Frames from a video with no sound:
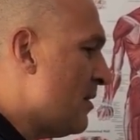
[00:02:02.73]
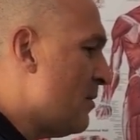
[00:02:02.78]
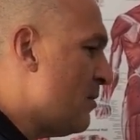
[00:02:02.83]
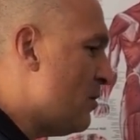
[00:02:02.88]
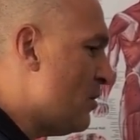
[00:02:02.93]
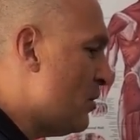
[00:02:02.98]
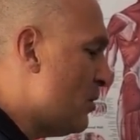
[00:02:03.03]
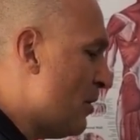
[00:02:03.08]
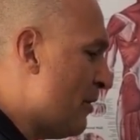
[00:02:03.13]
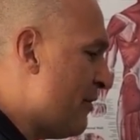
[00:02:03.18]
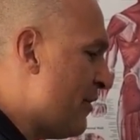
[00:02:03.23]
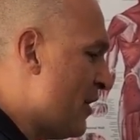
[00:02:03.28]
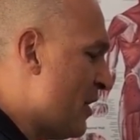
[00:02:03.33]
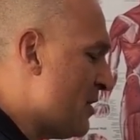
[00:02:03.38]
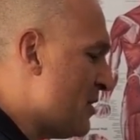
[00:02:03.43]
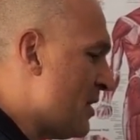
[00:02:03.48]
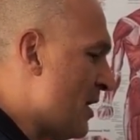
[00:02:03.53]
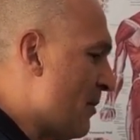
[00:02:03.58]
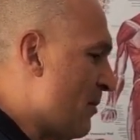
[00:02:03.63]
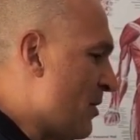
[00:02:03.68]
We'll
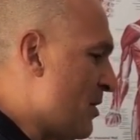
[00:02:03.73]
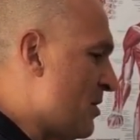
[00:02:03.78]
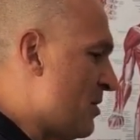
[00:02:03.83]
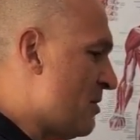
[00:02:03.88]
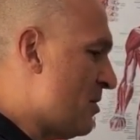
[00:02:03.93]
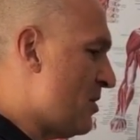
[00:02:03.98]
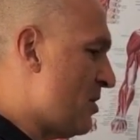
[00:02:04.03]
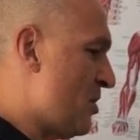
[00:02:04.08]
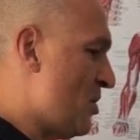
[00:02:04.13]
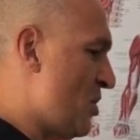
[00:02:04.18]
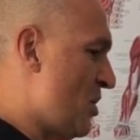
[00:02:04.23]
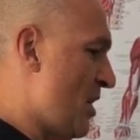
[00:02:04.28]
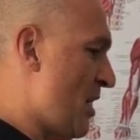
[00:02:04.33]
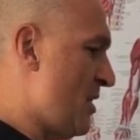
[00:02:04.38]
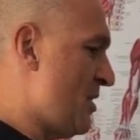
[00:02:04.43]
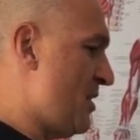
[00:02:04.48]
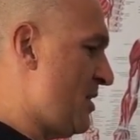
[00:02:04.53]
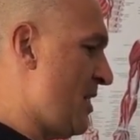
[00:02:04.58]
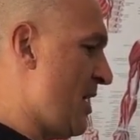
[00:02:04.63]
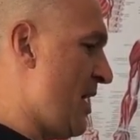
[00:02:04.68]
reverse that. We're
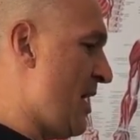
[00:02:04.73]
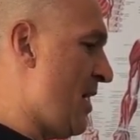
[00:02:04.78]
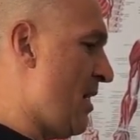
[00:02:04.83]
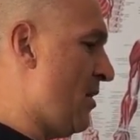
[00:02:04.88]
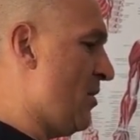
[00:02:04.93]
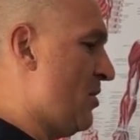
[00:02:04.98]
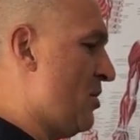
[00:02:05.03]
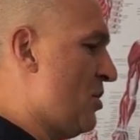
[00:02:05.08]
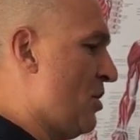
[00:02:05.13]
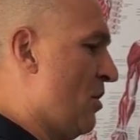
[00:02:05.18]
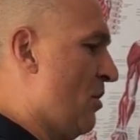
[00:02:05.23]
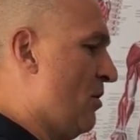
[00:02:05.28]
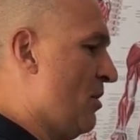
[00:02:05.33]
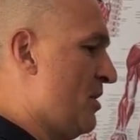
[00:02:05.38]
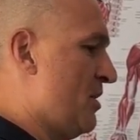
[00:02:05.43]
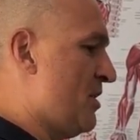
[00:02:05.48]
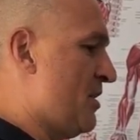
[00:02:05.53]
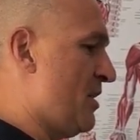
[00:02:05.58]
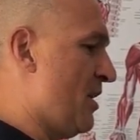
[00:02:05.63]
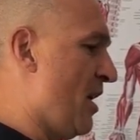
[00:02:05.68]
chest out,
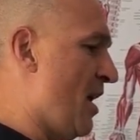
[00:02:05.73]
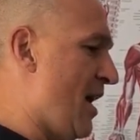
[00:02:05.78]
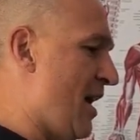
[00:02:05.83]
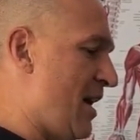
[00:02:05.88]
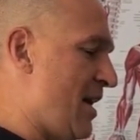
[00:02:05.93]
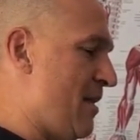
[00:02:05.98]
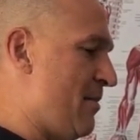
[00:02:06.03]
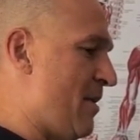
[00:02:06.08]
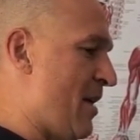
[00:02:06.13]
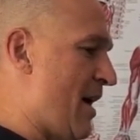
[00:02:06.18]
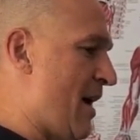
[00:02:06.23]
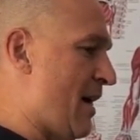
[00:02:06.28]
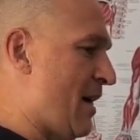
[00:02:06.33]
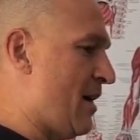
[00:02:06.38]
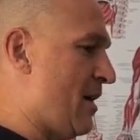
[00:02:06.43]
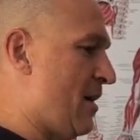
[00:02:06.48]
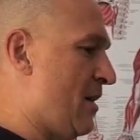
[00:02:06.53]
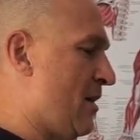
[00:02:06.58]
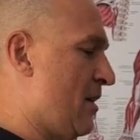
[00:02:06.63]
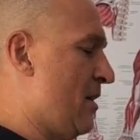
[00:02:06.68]
shoulders slightly back,
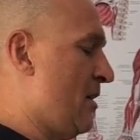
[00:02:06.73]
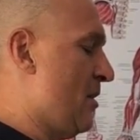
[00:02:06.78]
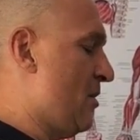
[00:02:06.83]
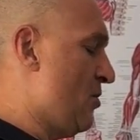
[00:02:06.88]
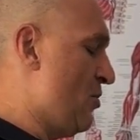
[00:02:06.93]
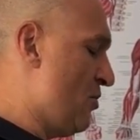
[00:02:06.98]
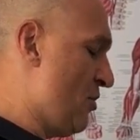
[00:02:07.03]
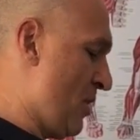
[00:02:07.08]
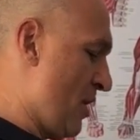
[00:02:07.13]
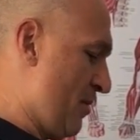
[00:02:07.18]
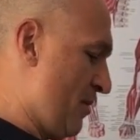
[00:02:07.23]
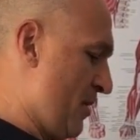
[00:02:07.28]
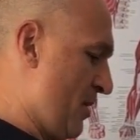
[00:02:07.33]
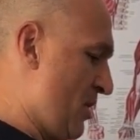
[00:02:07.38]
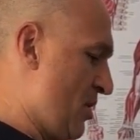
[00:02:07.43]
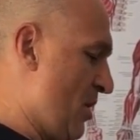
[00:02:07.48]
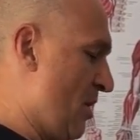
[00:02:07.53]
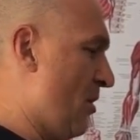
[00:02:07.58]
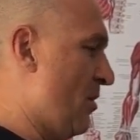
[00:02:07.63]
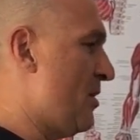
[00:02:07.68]
drop the
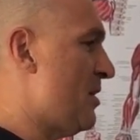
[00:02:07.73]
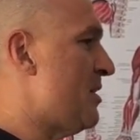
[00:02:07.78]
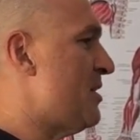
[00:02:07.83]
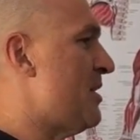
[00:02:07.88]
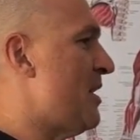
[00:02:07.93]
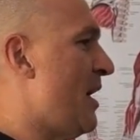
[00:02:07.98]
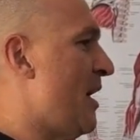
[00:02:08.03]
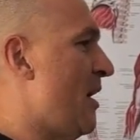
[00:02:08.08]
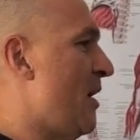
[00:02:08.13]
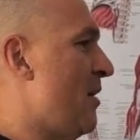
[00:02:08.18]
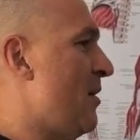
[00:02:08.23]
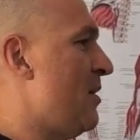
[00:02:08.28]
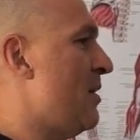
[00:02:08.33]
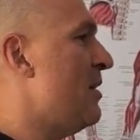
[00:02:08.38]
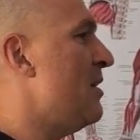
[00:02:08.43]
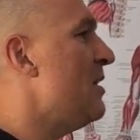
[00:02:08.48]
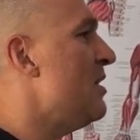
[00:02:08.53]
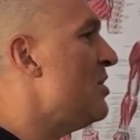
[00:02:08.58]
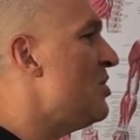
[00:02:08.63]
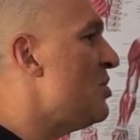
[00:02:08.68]
shoulders down,
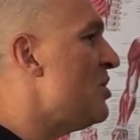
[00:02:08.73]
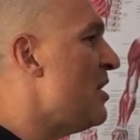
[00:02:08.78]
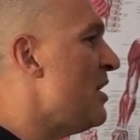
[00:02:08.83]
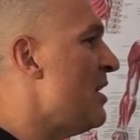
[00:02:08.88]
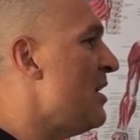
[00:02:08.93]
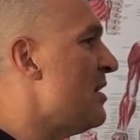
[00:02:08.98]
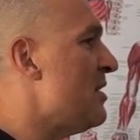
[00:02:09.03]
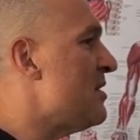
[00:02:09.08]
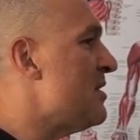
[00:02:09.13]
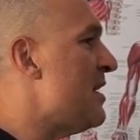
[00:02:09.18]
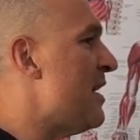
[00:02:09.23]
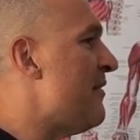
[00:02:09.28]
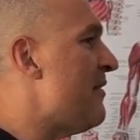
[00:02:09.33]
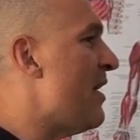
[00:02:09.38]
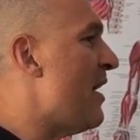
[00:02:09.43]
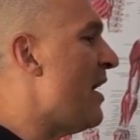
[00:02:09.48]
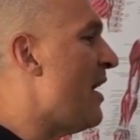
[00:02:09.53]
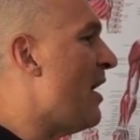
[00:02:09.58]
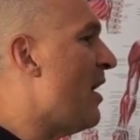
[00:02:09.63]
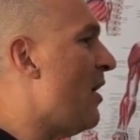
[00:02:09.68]
chin's never
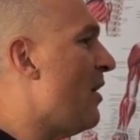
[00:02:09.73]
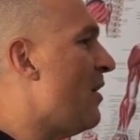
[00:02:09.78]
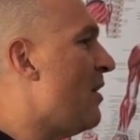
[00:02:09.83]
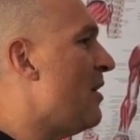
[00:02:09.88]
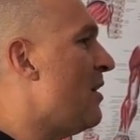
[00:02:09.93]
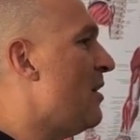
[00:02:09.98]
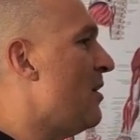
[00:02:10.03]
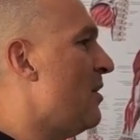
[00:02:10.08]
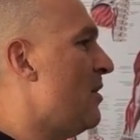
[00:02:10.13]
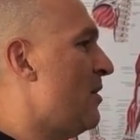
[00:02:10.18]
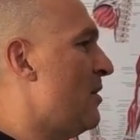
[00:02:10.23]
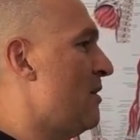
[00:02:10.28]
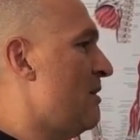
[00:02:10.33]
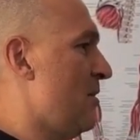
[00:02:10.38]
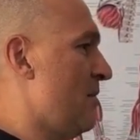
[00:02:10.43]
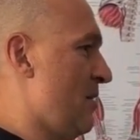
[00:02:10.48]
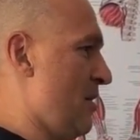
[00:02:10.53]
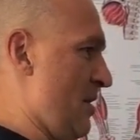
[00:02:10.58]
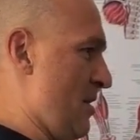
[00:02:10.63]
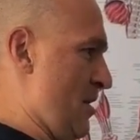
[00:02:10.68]
out,
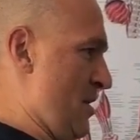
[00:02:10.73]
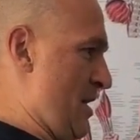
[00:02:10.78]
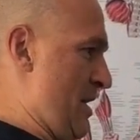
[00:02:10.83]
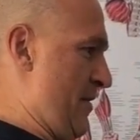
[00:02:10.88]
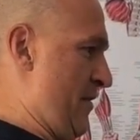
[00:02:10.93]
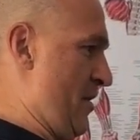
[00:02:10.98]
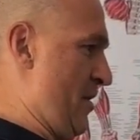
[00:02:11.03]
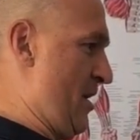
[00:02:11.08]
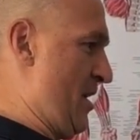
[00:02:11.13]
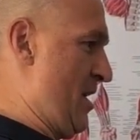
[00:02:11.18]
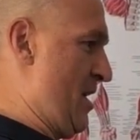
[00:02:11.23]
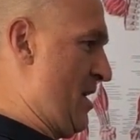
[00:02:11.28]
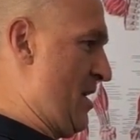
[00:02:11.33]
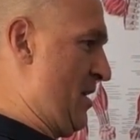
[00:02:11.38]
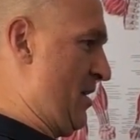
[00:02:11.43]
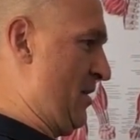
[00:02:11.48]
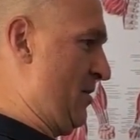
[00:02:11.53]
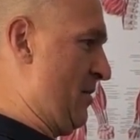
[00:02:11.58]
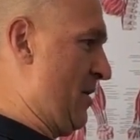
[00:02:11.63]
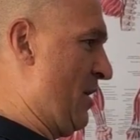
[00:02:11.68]
never in
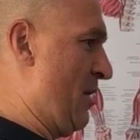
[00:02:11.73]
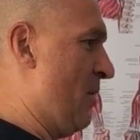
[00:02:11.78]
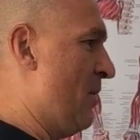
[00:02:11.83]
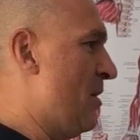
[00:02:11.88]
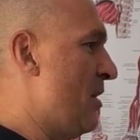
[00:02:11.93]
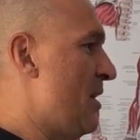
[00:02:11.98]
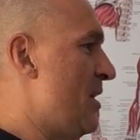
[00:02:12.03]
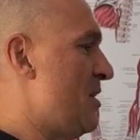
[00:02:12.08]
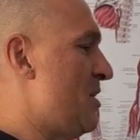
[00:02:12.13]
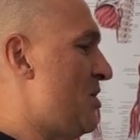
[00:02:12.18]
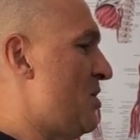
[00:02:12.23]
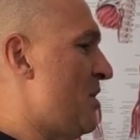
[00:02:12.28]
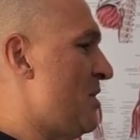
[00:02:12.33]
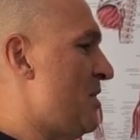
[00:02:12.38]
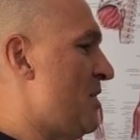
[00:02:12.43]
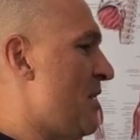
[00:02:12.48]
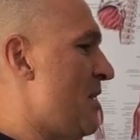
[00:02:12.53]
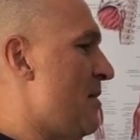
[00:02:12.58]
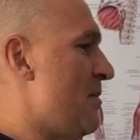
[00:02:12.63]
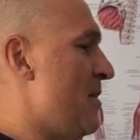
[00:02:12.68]
as well, it's just
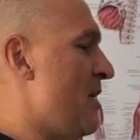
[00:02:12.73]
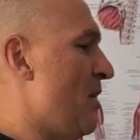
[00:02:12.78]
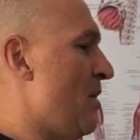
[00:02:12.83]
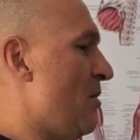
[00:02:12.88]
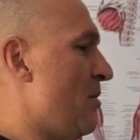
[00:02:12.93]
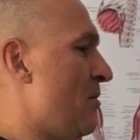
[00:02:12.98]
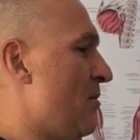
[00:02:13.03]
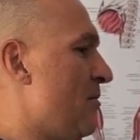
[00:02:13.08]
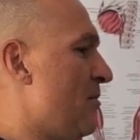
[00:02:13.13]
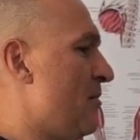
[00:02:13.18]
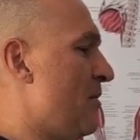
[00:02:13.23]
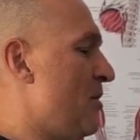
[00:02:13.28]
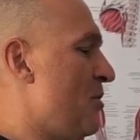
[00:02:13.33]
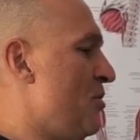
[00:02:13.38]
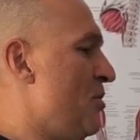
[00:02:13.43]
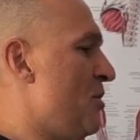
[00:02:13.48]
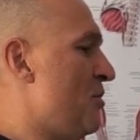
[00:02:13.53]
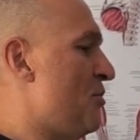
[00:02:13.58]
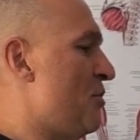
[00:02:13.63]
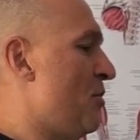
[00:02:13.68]
in the middle,
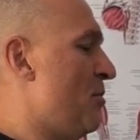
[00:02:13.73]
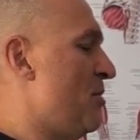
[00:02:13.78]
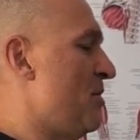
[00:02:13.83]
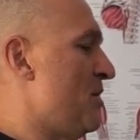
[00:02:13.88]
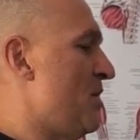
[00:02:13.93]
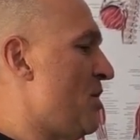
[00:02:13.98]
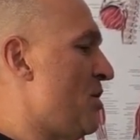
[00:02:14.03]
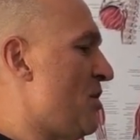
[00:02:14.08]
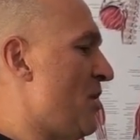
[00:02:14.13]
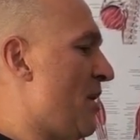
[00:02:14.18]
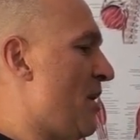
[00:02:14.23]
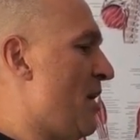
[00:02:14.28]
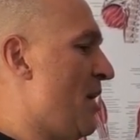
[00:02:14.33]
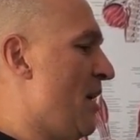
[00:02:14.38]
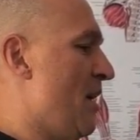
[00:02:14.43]
neutral position.